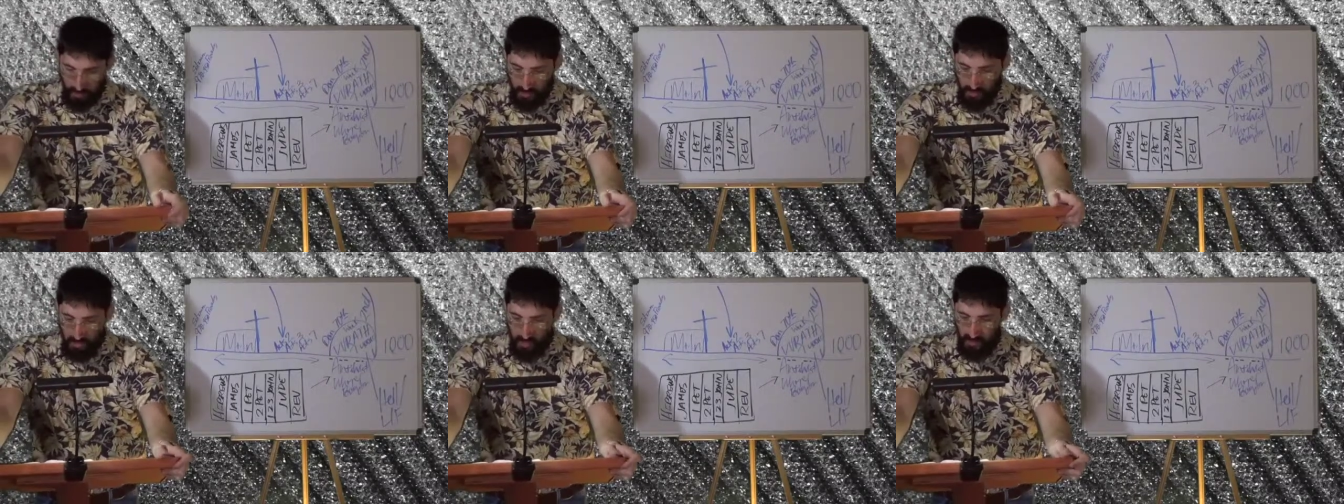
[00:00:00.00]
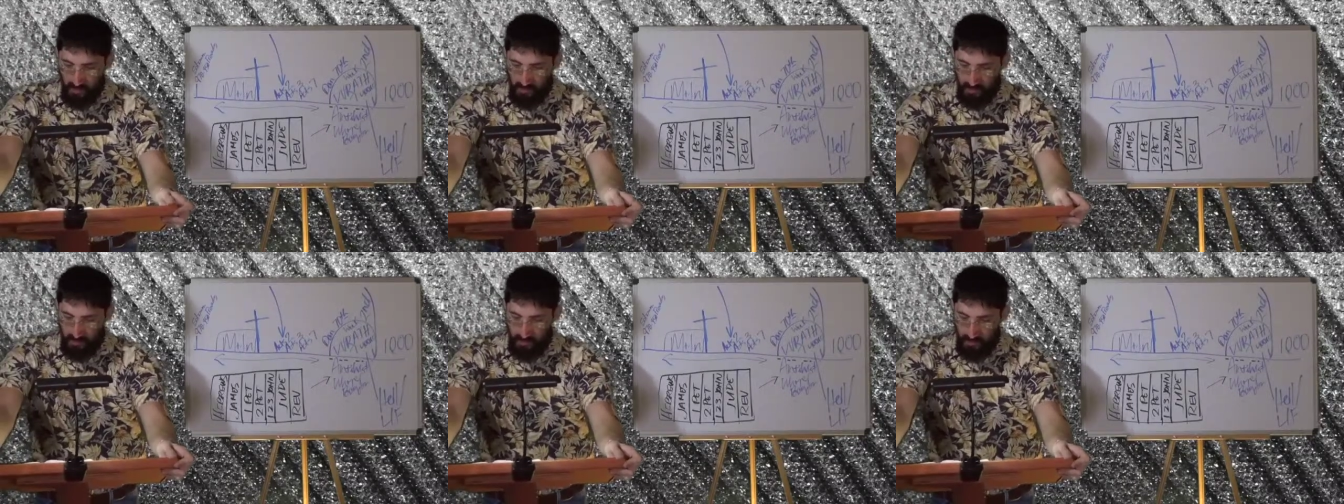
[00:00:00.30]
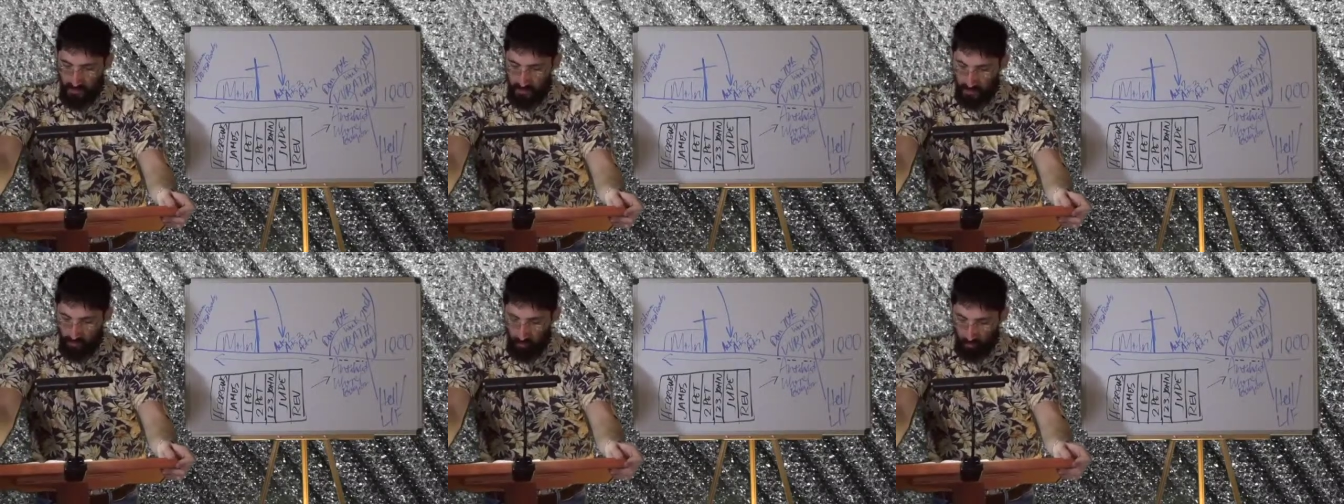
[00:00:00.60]
She
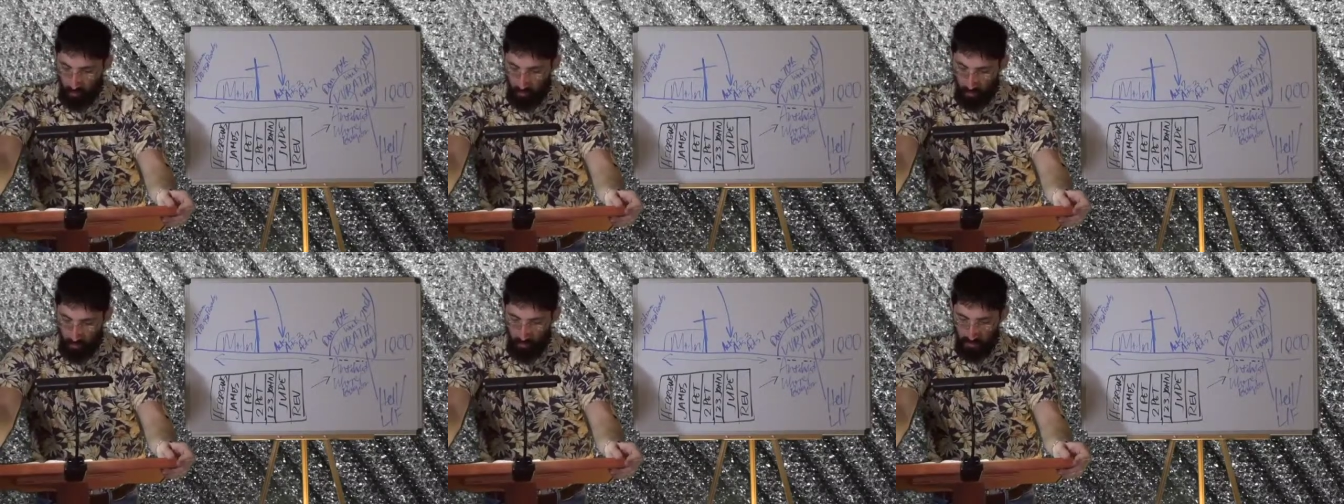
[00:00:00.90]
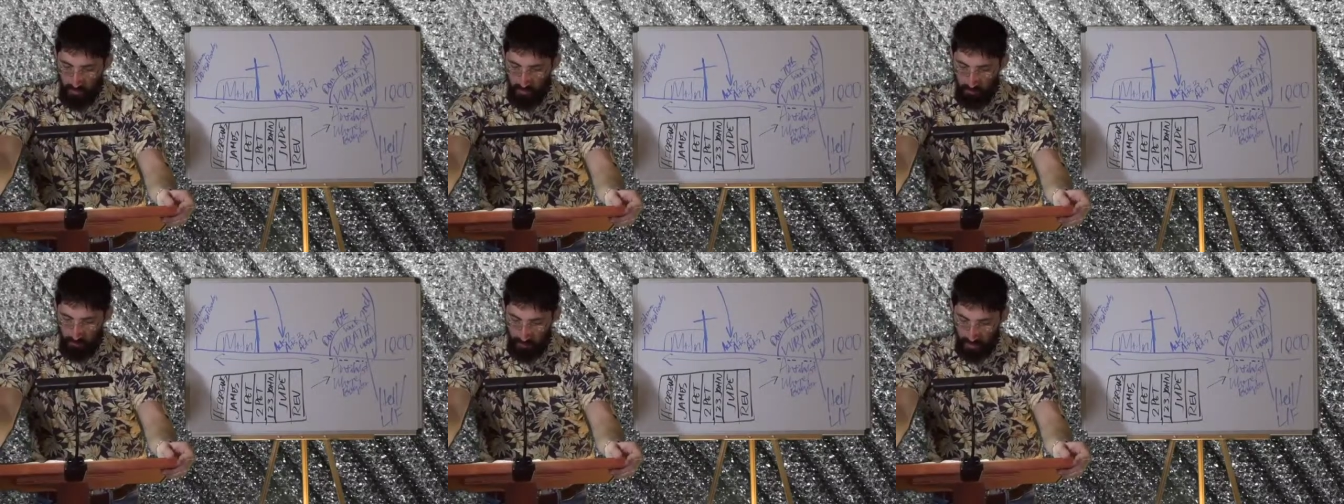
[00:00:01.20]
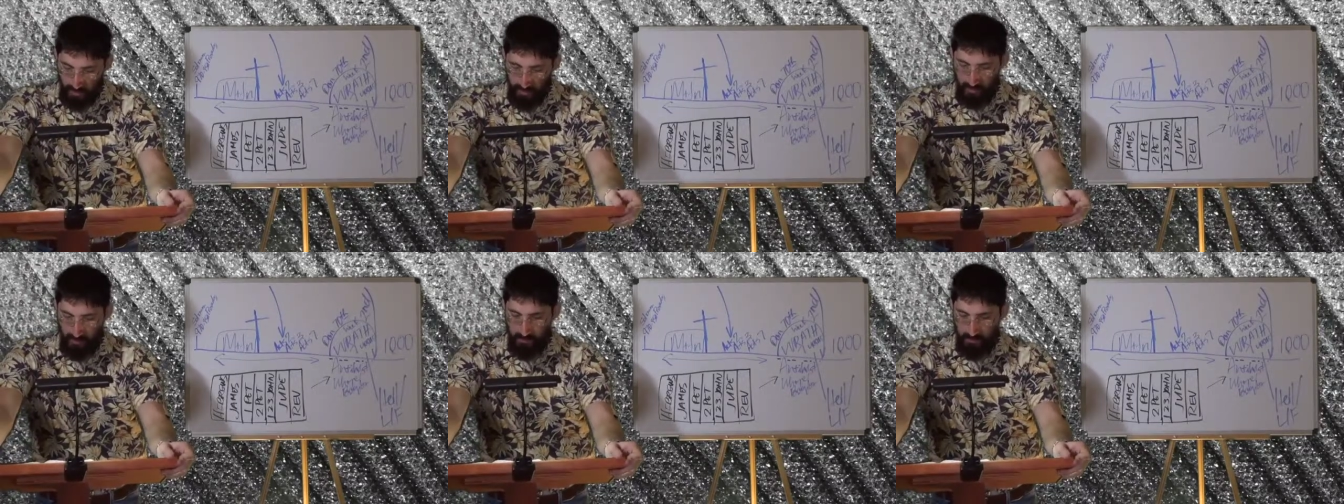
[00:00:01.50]
seeks wool and
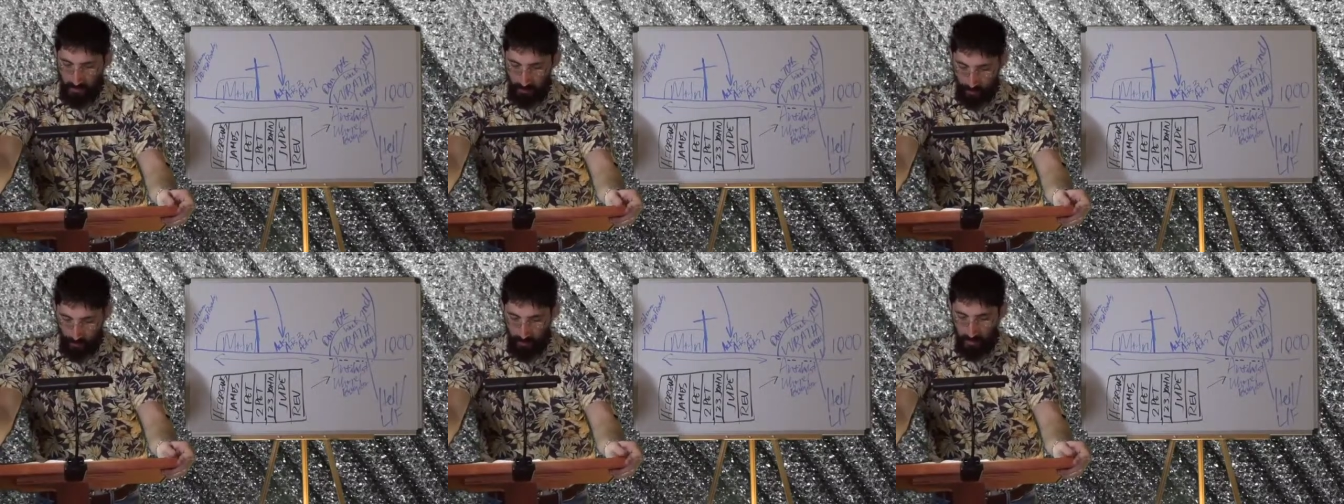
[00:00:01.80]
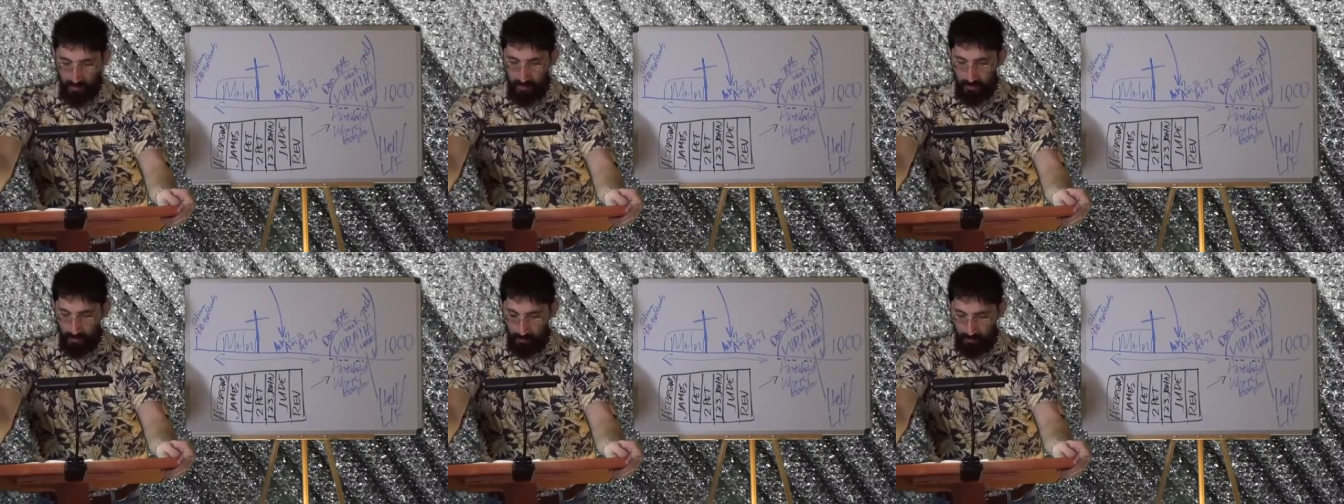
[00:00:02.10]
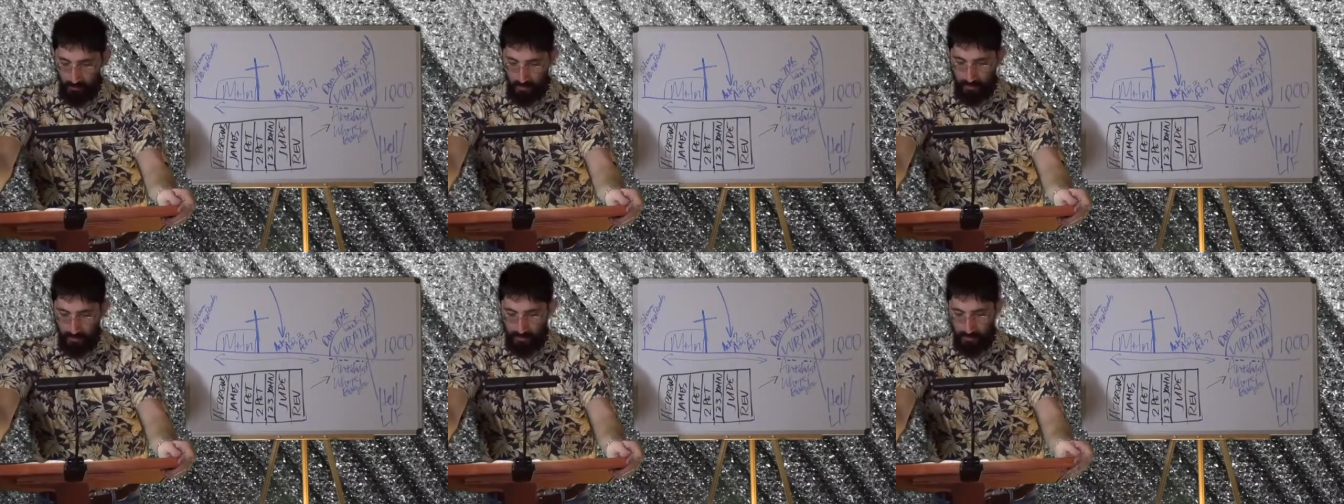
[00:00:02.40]
flax and worketh
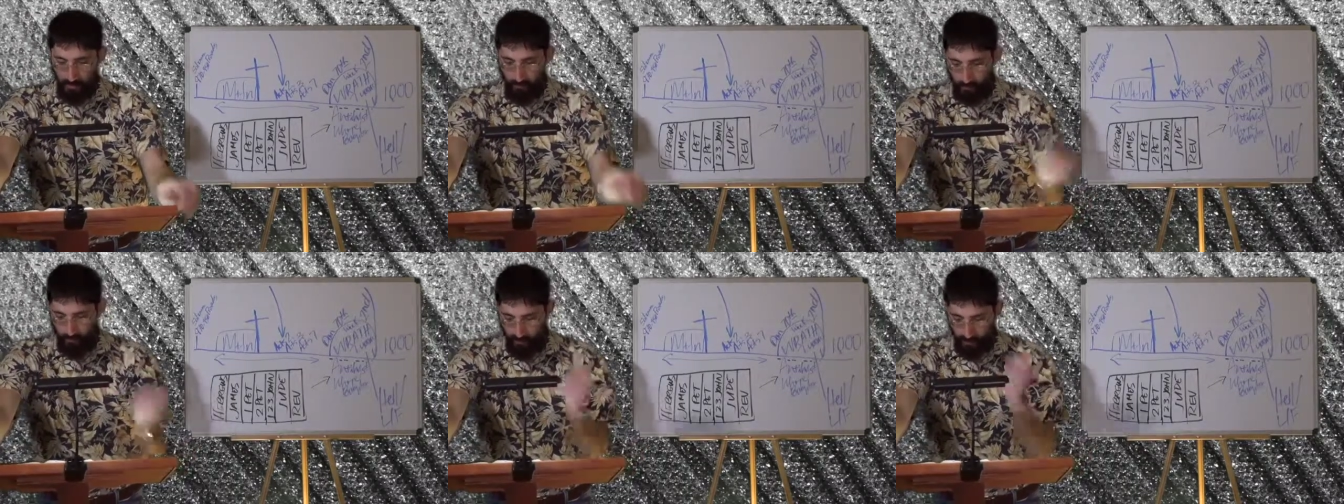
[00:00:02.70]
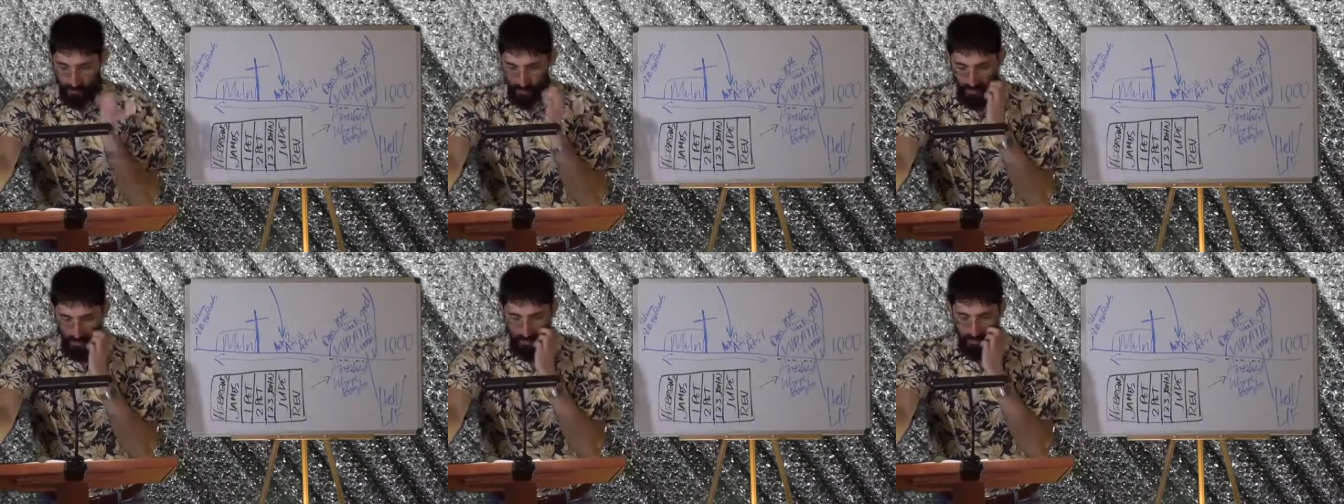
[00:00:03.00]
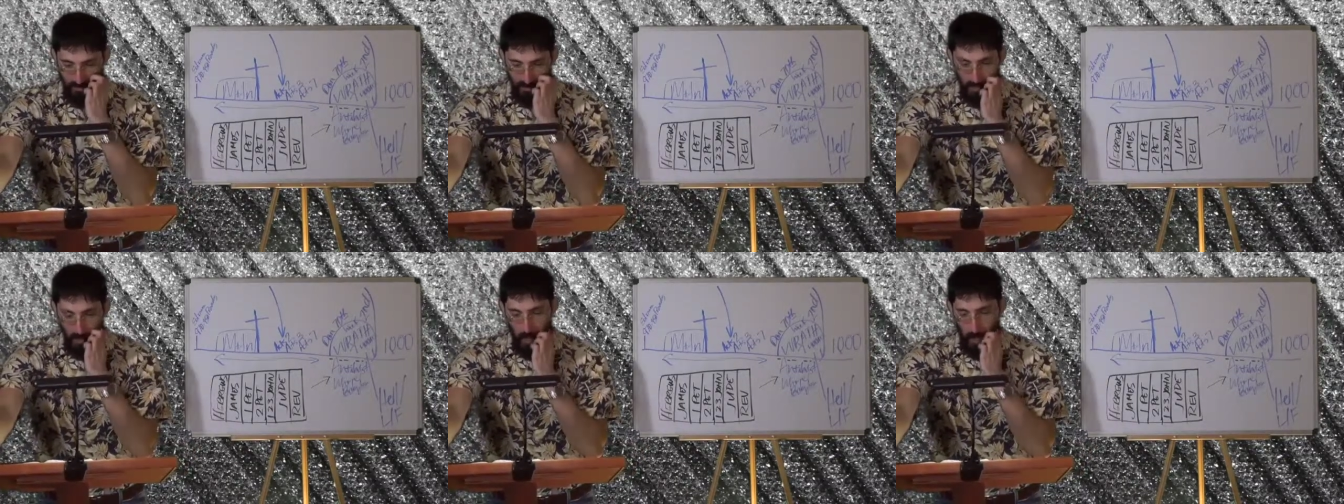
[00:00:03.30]
willingly with her
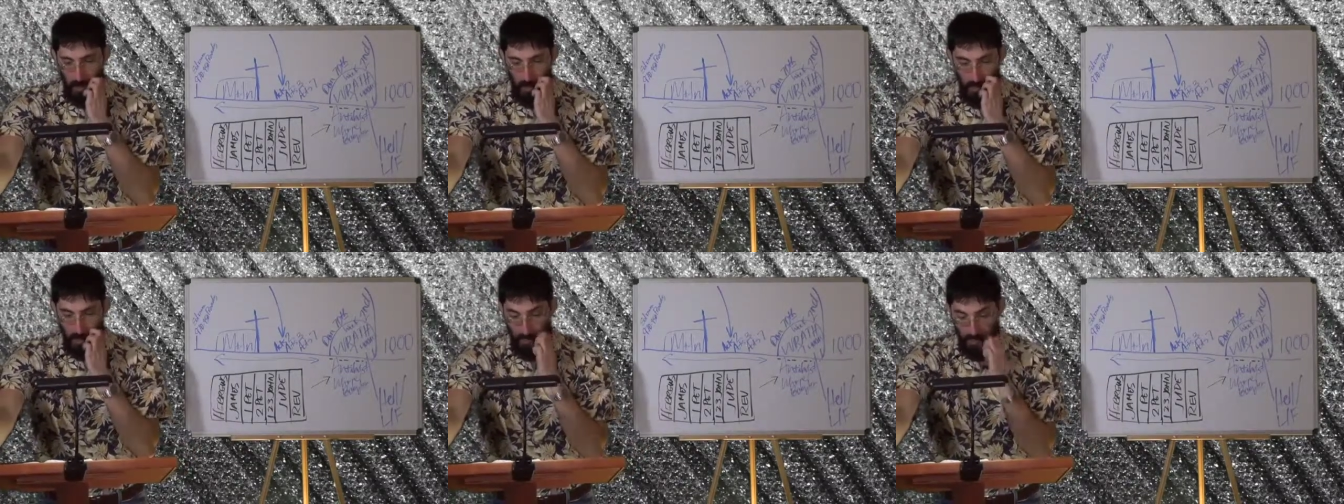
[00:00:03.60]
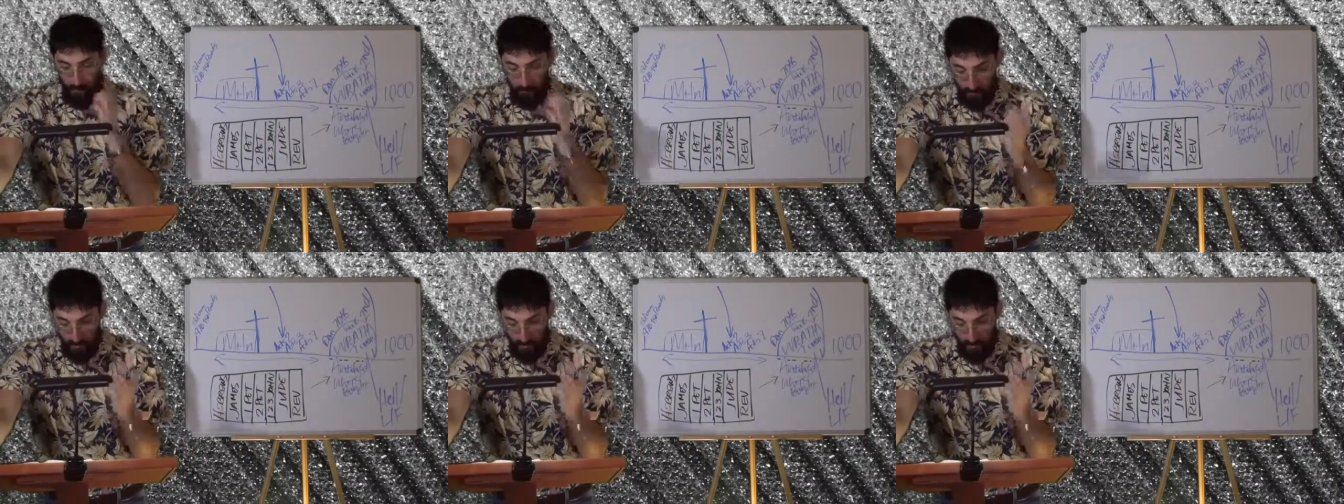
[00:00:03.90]
hands, a hard